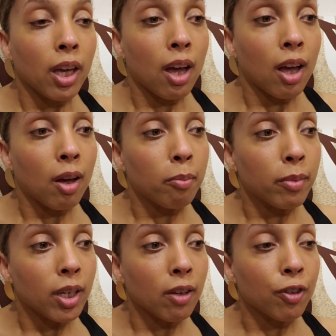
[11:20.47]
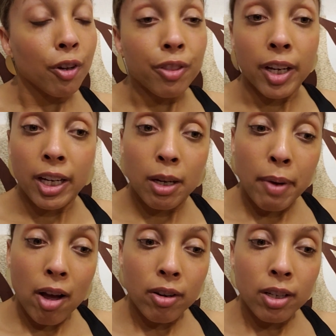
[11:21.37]
If you're thinking
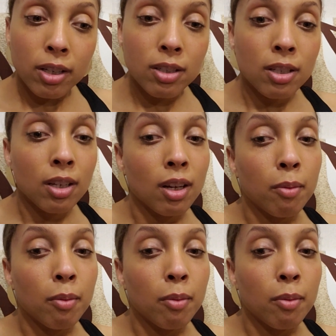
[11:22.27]
about it,